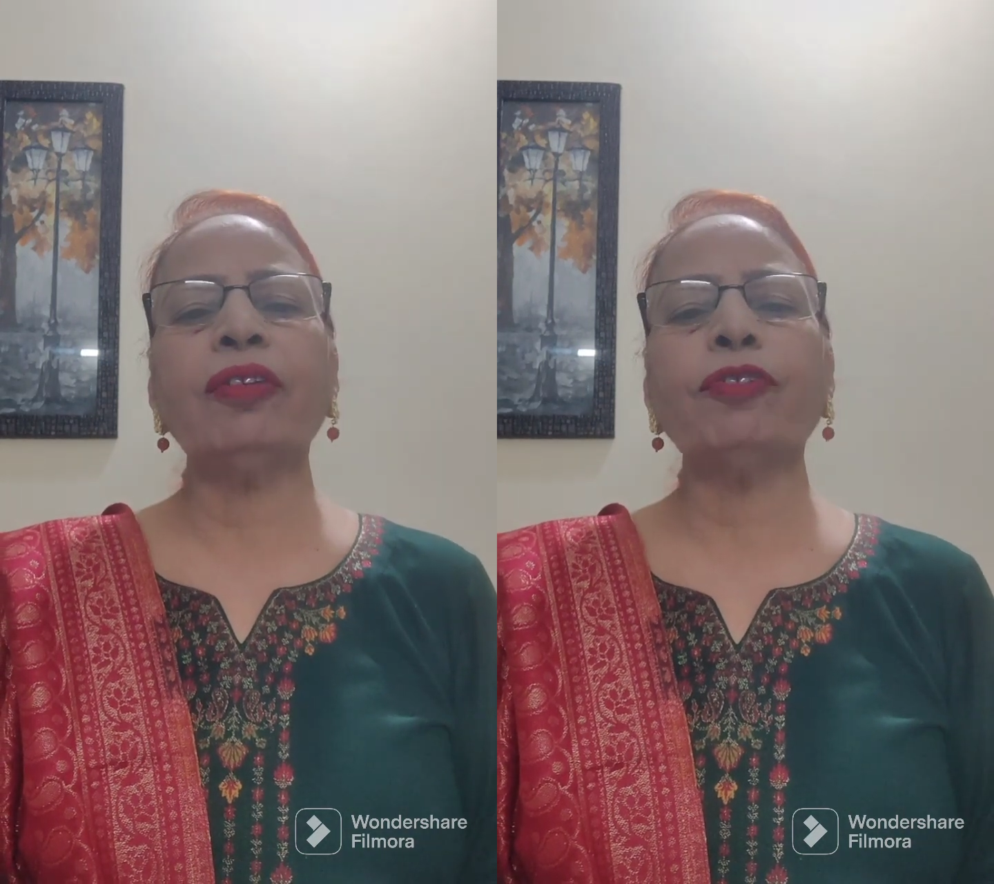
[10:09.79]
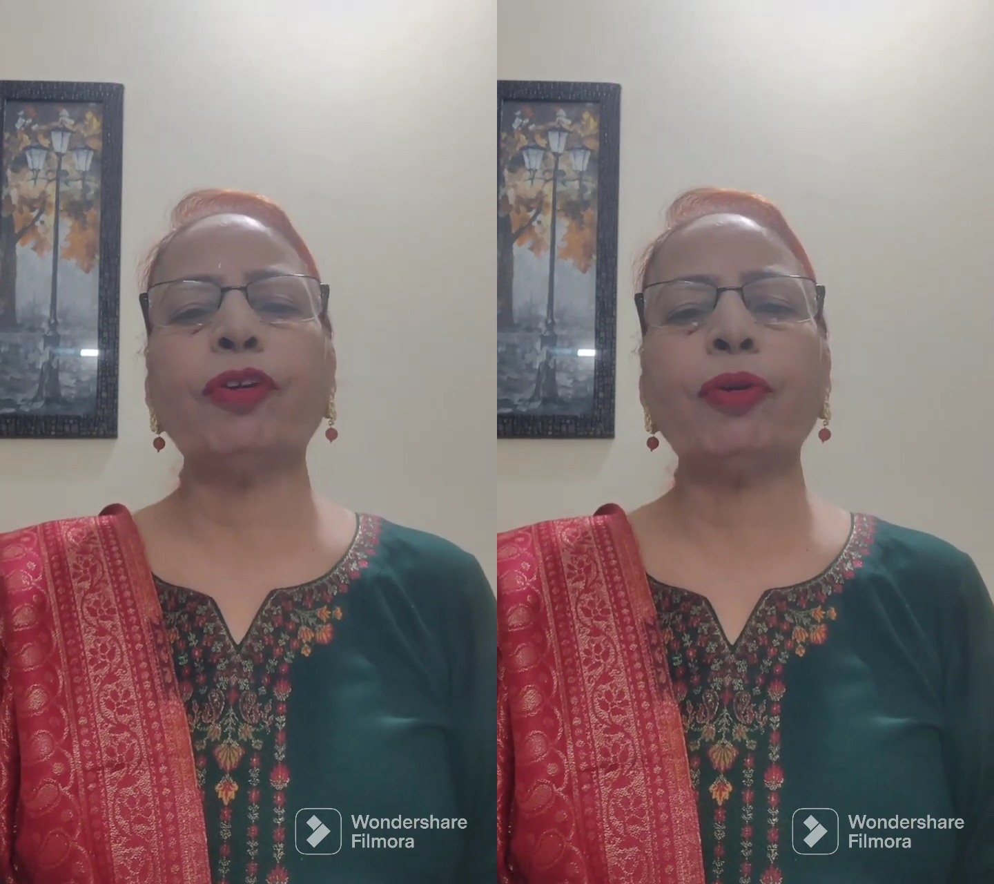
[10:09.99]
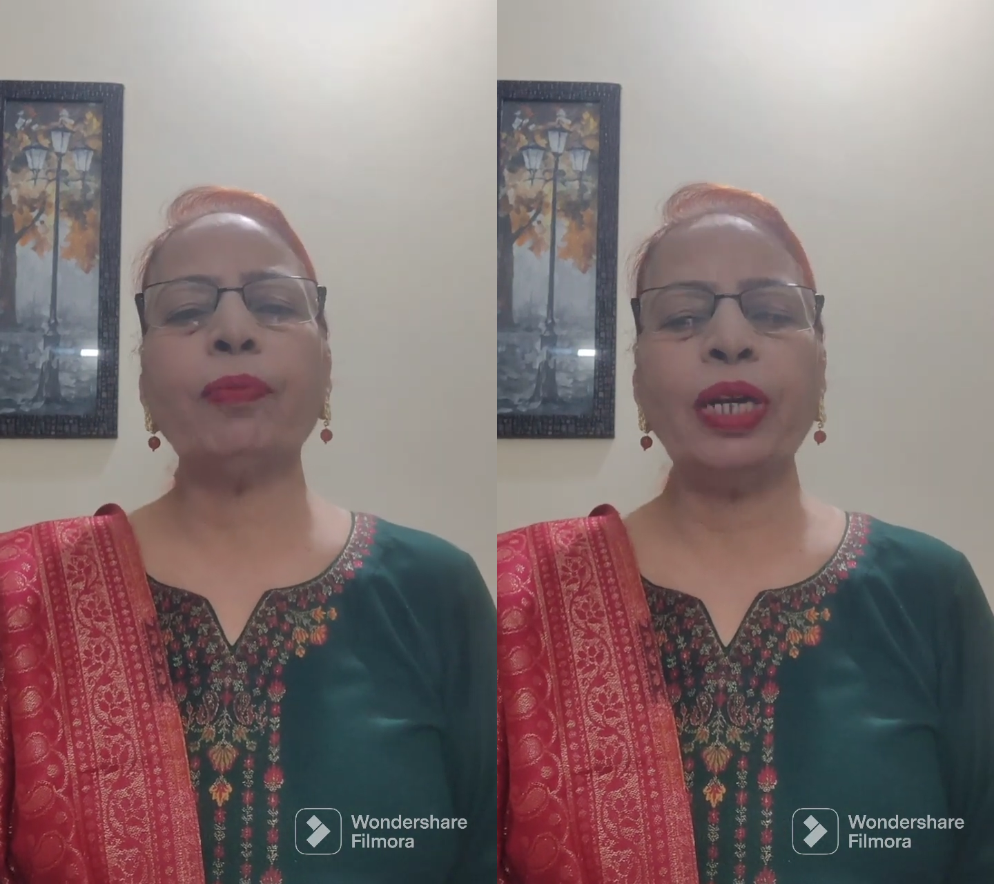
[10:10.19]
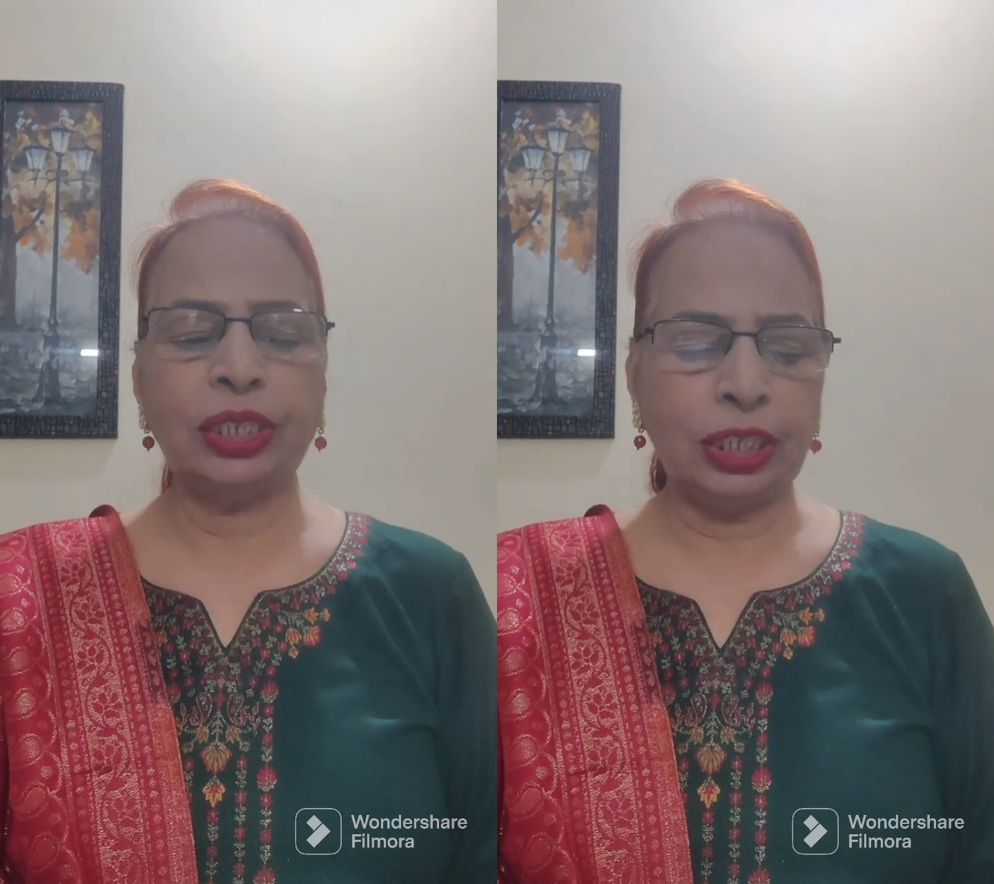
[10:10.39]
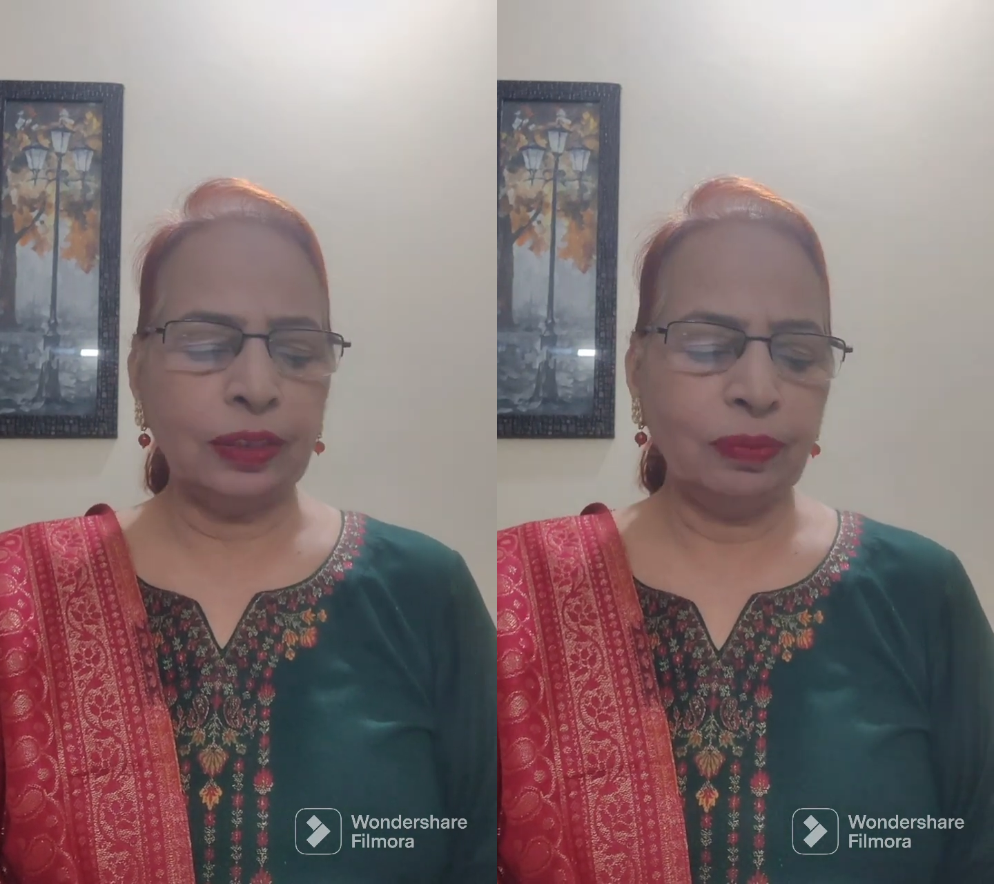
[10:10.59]

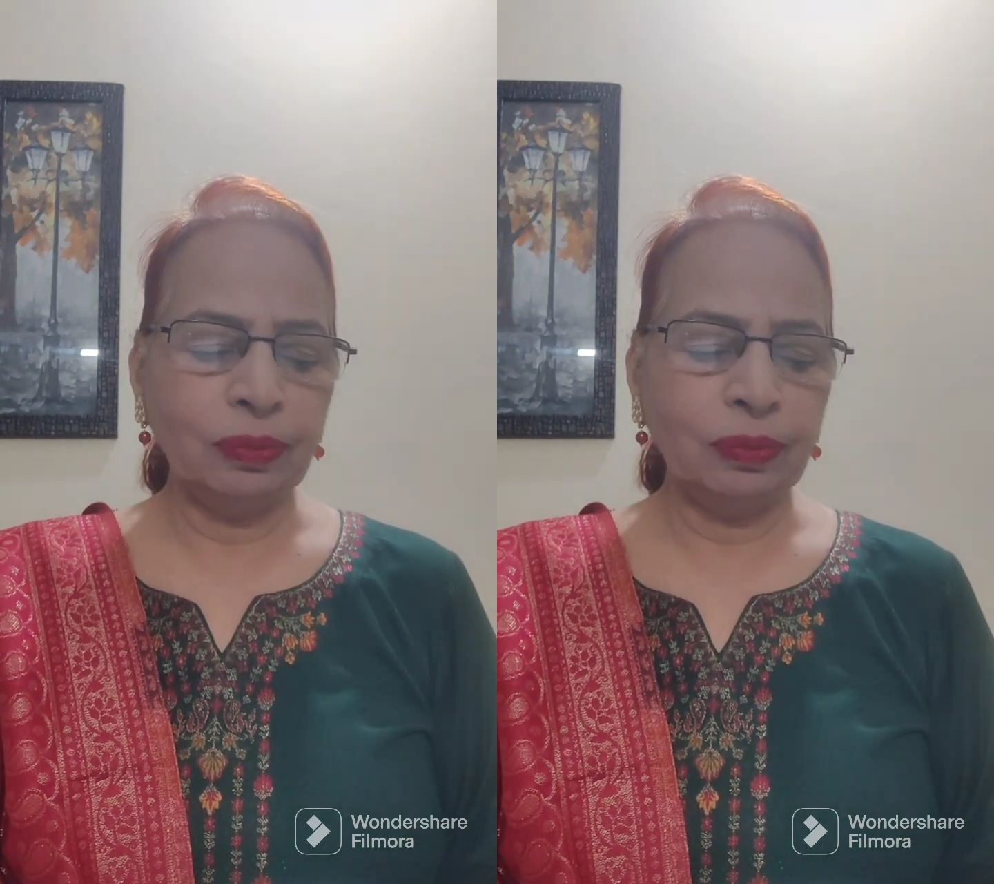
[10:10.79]
information.